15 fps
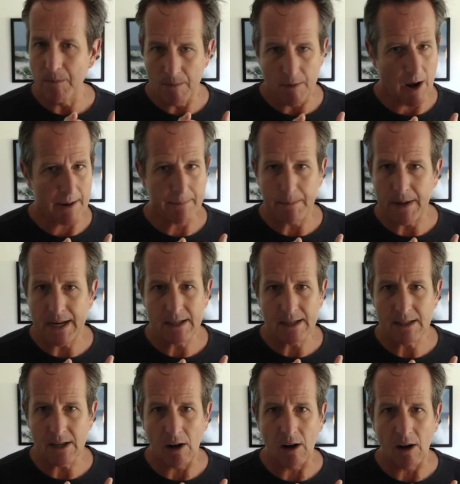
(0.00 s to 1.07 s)
not being
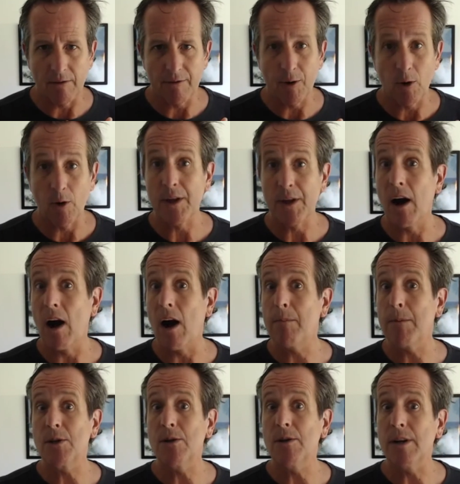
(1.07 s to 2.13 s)
solved or the
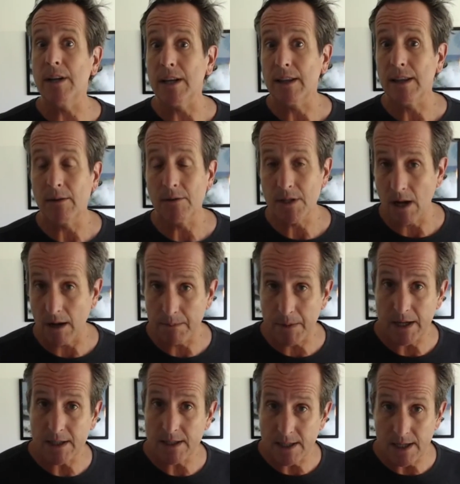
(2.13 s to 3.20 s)
opportunity that was not
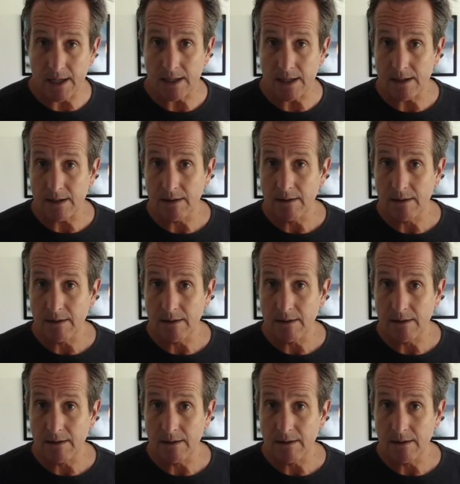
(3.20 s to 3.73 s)
being seized?